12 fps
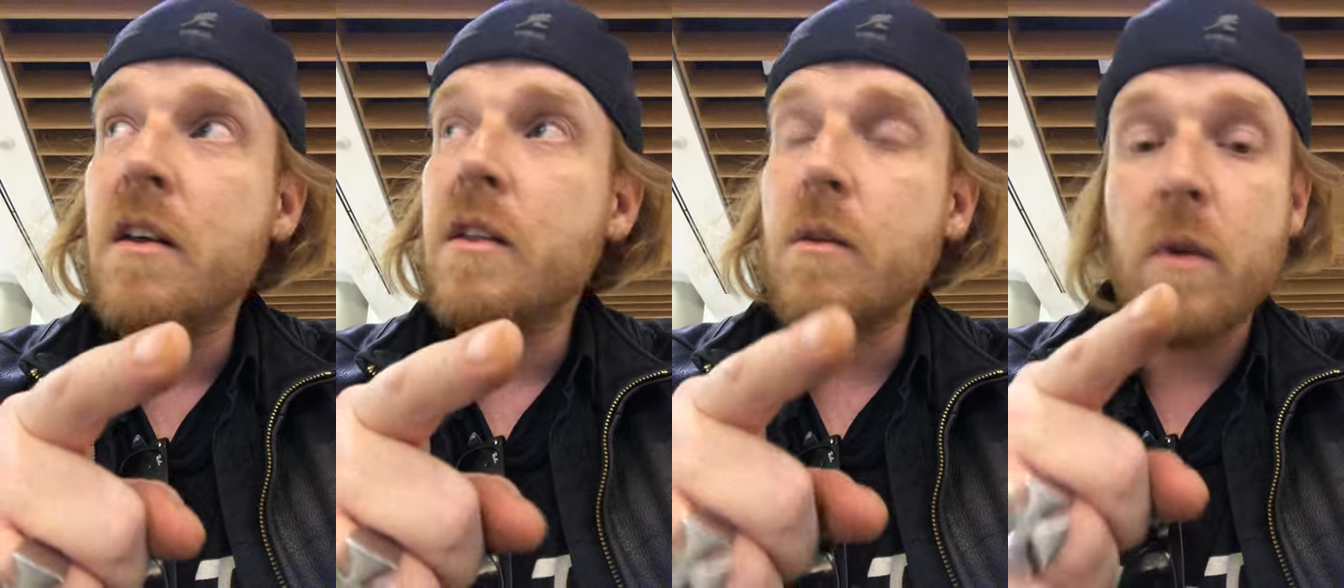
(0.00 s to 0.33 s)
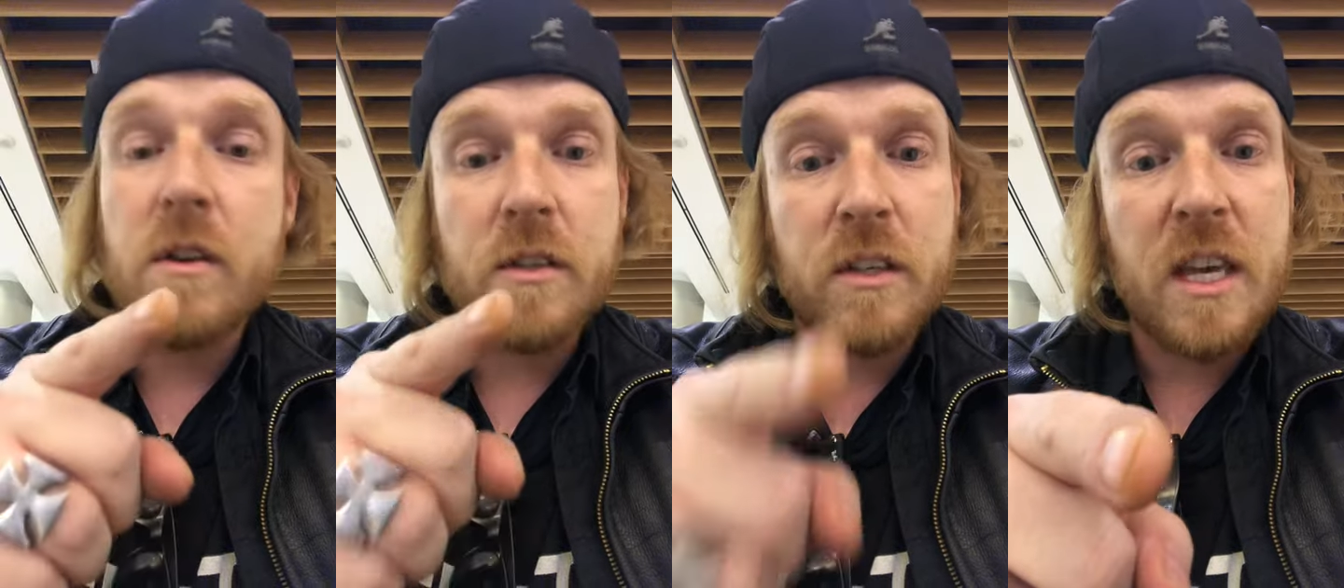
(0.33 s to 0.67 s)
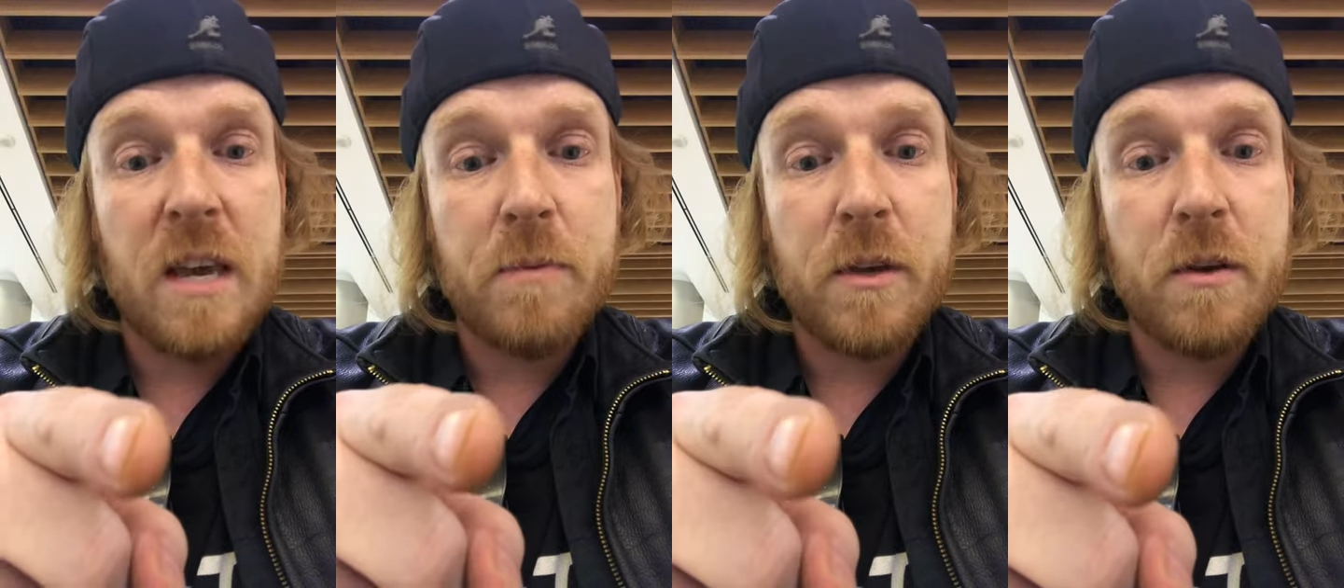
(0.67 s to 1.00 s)
who wants to
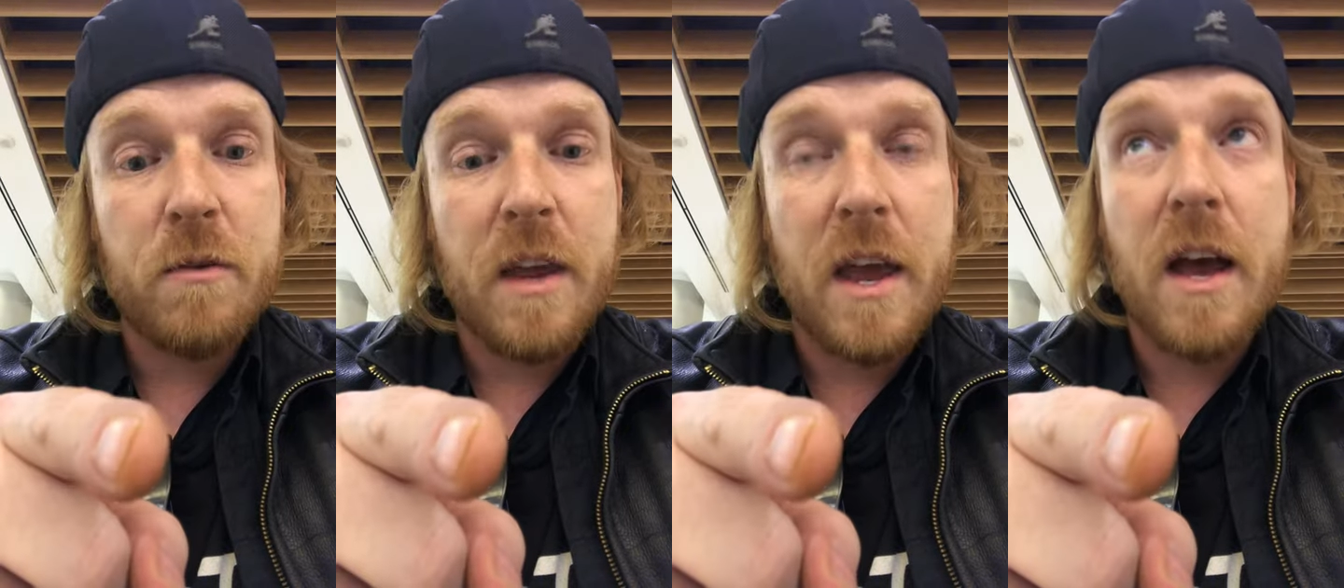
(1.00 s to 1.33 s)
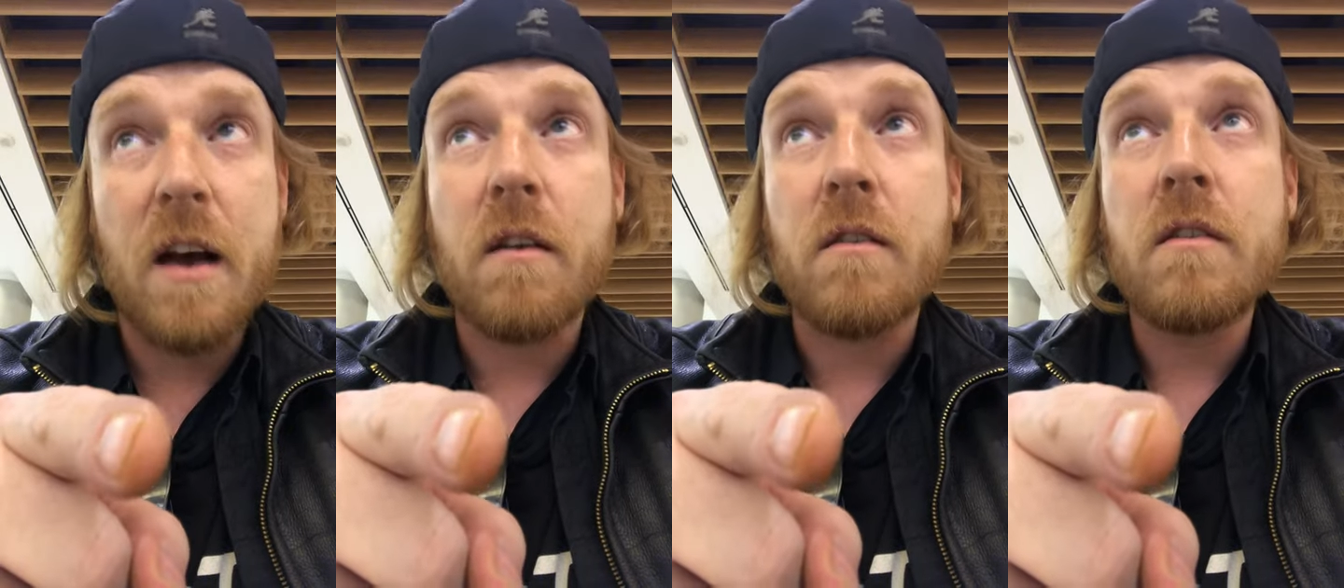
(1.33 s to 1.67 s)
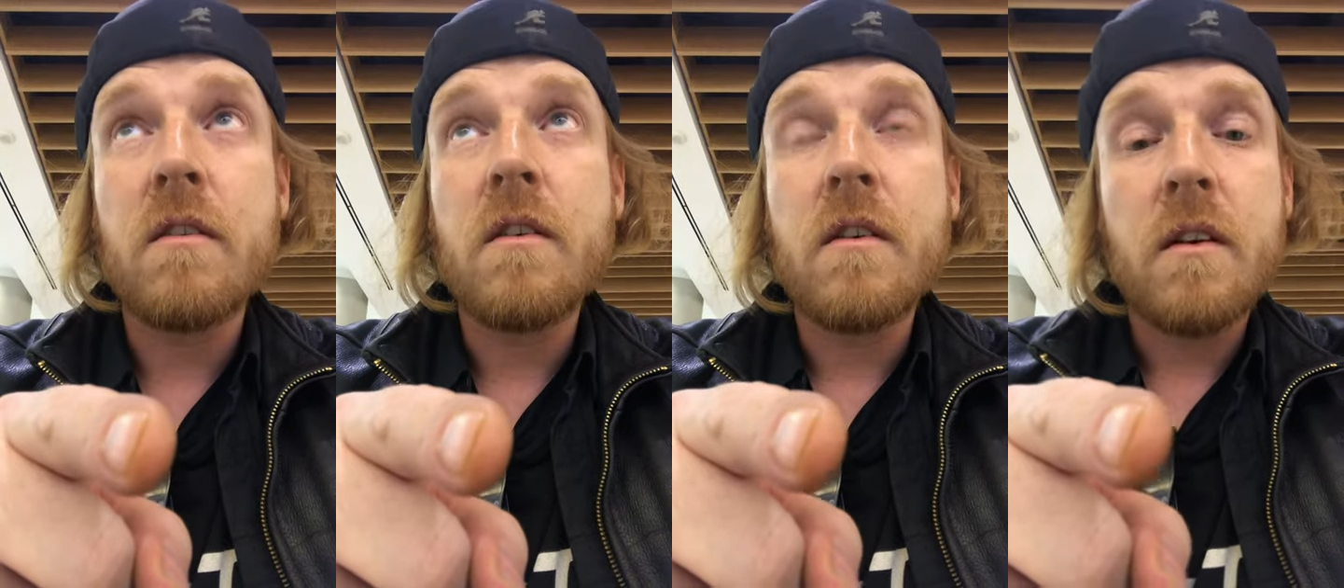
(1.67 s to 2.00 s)
keep you down
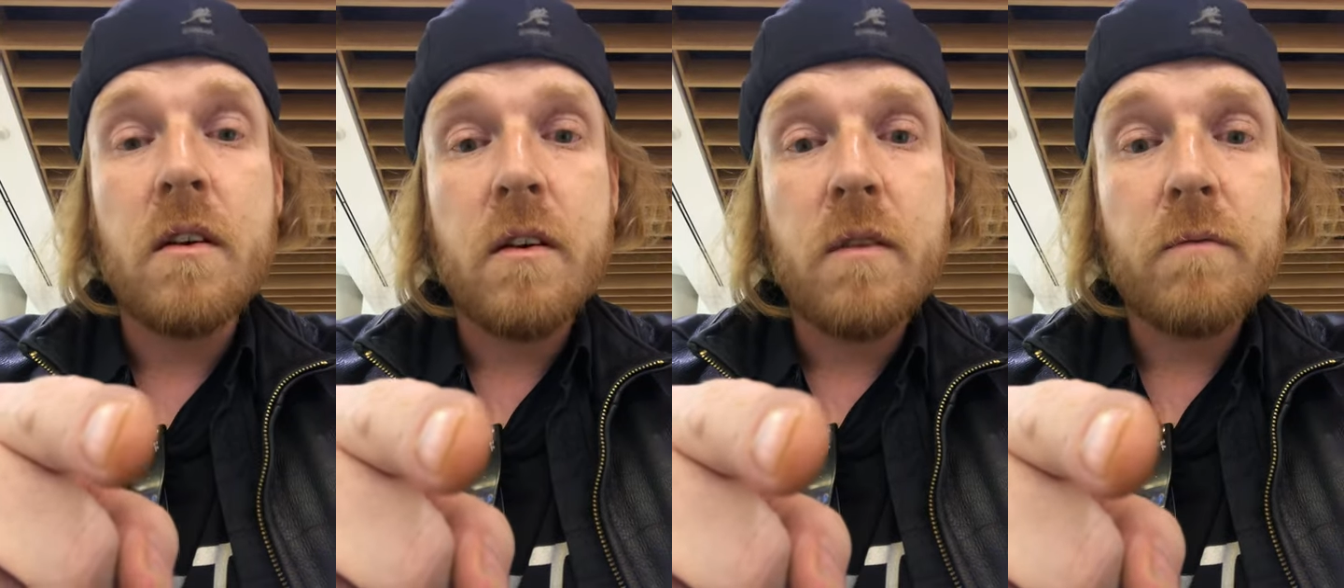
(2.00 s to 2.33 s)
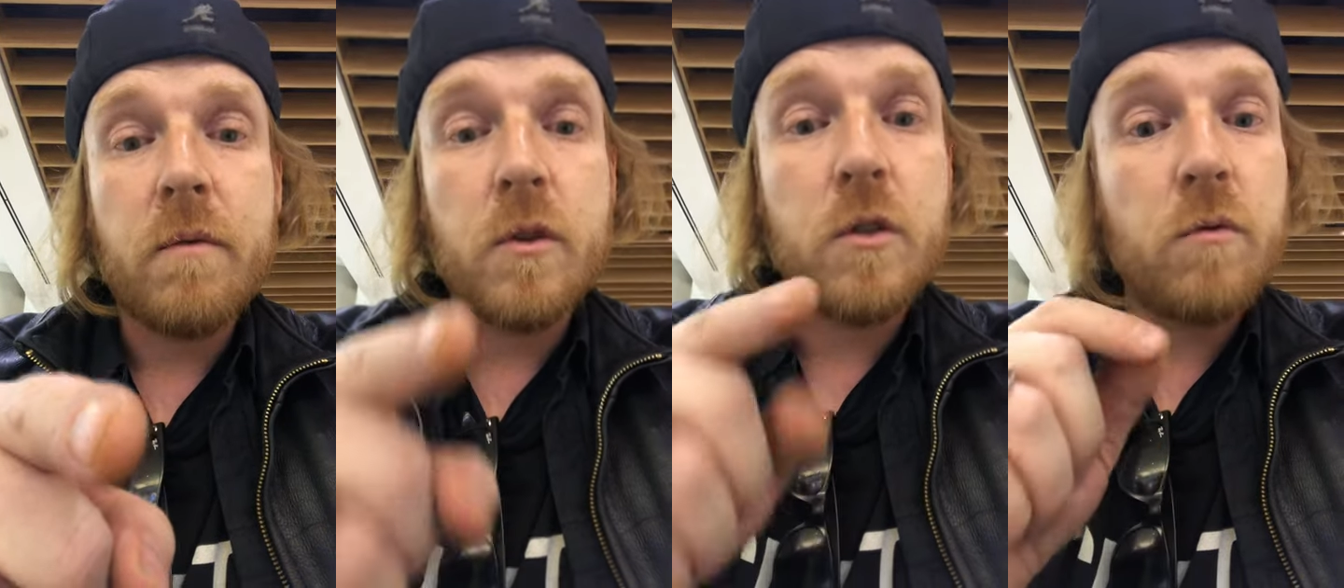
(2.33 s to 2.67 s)
from